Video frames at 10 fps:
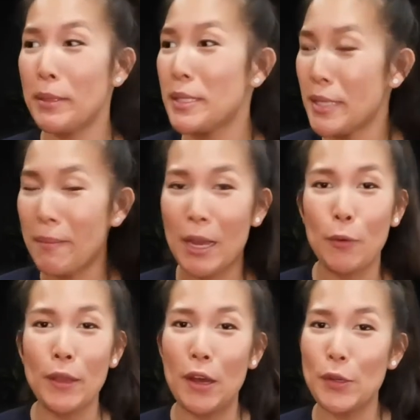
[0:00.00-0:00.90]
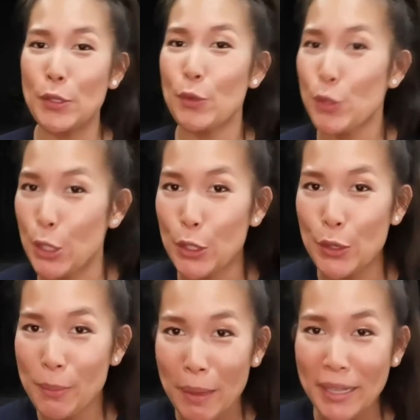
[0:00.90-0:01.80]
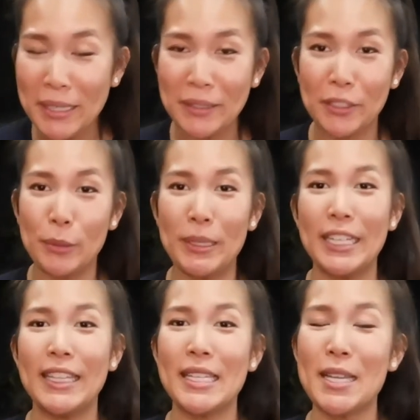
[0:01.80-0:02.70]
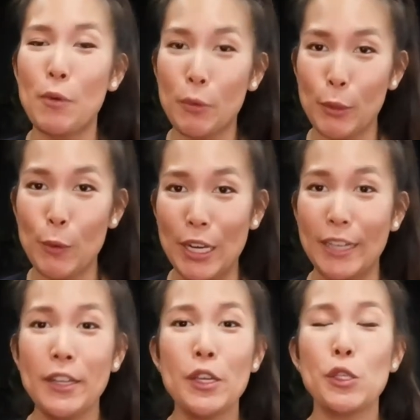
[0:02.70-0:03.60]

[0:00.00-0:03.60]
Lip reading: but somehow we also turn the bike a little bit, and that's not what we want.